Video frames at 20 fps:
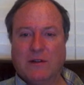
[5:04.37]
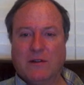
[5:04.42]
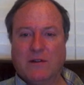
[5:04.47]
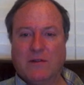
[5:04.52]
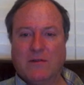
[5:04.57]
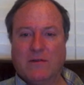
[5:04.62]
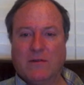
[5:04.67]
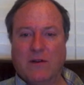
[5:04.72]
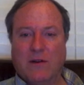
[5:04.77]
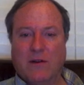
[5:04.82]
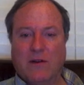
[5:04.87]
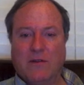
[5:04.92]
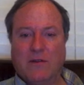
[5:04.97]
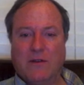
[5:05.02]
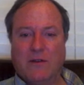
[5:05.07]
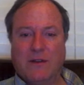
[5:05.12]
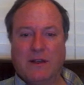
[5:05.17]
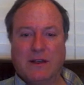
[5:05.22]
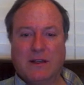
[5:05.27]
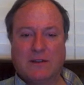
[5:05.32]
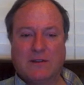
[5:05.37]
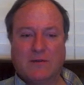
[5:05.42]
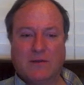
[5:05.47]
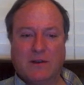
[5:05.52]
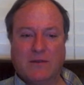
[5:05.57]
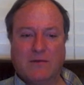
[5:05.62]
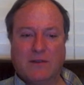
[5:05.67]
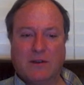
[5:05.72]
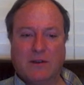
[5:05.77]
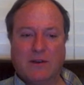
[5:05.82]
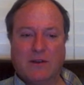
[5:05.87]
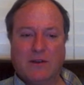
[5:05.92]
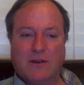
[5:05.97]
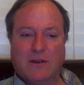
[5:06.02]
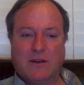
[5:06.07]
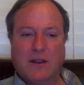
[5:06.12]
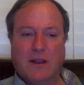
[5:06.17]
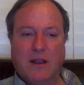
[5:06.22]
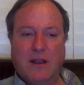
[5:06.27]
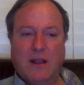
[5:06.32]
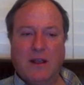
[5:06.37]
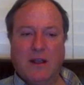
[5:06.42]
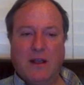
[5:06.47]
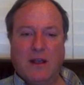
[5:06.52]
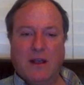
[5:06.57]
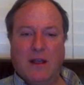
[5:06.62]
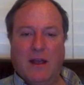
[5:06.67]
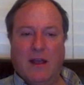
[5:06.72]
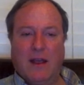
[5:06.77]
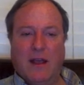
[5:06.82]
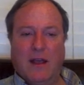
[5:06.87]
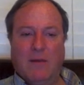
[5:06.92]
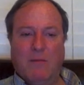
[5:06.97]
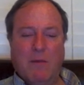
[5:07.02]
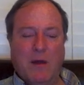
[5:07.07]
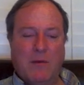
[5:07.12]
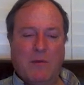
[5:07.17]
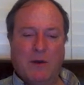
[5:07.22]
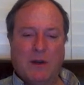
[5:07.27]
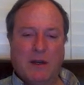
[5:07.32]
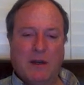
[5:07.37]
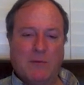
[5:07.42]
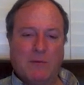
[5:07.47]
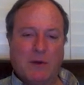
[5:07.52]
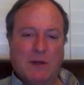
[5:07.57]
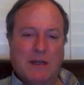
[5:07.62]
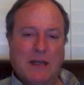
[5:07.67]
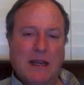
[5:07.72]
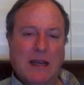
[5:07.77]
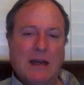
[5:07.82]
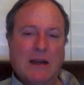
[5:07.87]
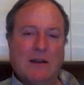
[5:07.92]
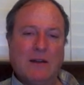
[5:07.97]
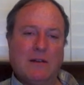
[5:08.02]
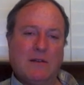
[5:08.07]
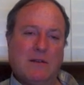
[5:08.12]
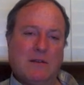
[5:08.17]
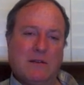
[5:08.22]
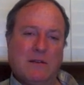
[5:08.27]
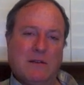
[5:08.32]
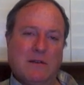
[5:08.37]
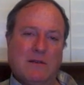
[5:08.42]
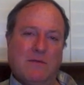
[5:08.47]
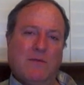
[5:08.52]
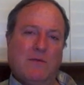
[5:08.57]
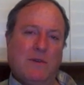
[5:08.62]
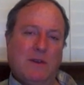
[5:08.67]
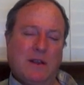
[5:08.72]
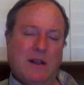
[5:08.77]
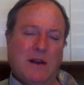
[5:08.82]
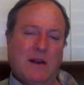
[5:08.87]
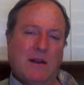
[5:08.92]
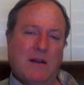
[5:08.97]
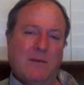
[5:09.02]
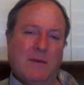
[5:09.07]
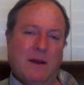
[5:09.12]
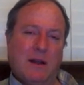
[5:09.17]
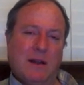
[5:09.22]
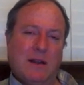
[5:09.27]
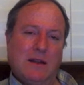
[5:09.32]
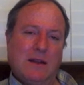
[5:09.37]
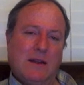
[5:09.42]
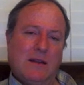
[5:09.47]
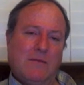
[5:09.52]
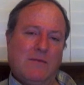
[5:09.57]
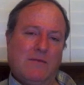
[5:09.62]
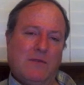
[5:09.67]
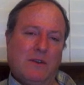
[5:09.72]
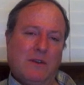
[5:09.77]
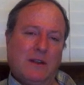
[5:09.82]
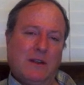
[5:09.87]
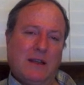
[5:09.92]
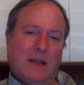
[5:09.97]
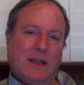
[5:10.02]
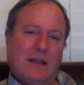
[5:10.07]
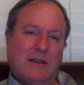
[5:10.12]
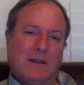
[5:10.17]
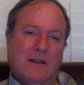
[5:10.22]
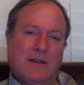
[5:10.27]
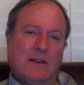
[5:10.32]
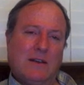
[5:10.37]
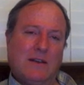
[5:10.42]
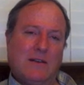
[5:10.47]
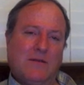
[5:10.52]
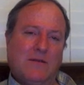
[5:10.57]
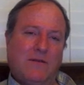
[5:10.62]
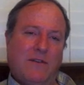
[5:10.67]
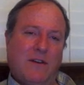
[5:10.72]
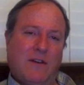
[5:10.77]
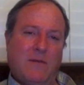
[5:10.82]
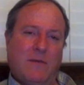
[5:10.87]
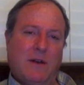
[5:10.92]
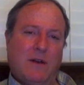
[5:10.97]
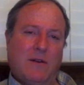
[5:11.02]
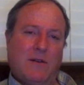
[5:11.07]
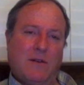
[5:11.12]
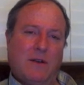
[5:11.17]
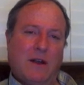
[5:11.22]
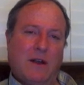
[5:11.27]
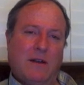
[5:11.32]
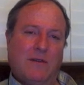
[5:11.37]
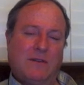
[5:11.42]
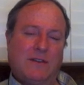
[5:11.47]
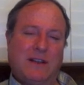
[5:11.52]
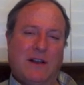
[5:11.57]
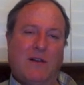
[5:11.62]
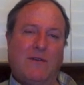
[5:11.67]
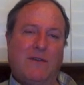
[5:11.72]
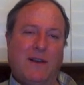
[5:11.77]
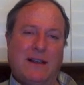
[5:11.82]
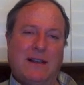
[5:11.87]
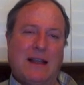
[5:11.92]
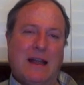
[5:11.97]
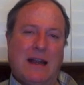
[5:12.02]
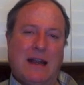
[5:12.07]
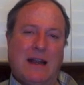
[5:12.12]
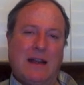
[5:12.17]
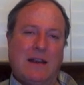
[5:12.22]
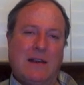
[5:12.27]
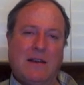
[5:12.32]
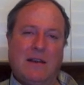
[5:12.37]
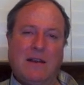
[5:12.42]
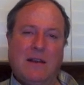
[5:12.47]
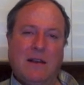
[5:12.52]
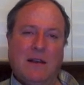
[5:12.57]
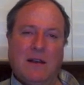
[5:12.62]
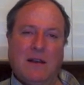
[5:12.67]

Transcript: of all the things we've learned. And memory, in particular, we talk about it really takes on this fundamental kind of self identity